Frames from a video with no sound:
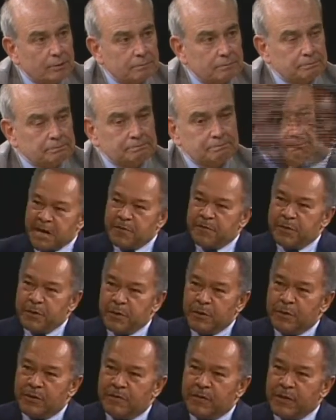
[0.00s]
Yes, Stanford
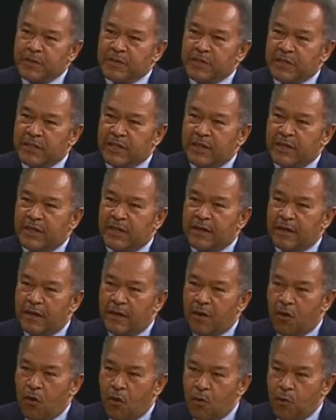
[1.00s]
University
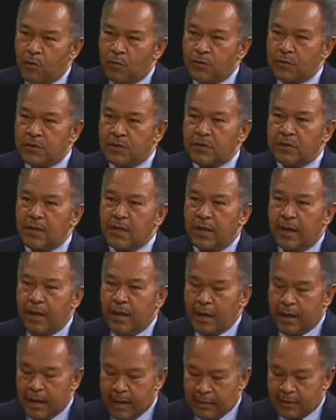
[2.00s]

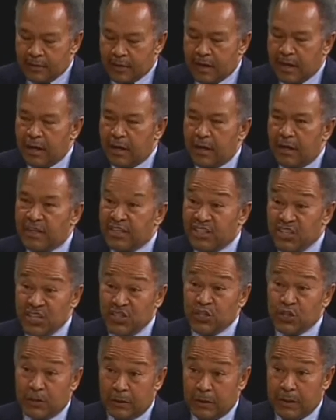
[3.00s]
has a
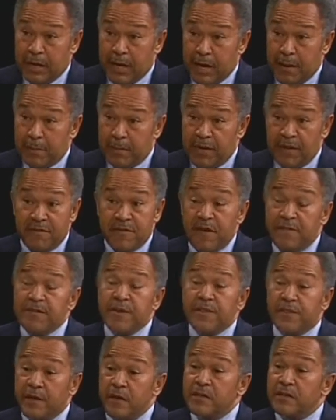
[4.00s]
digital copy of
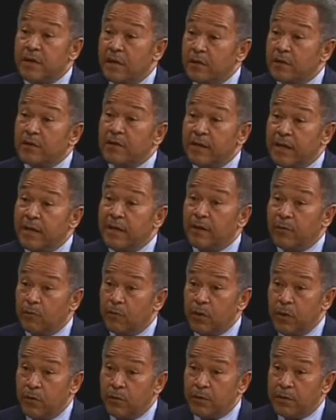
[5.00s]
everything Dr. King
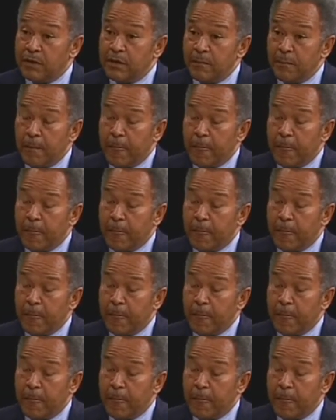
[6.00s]
wrote.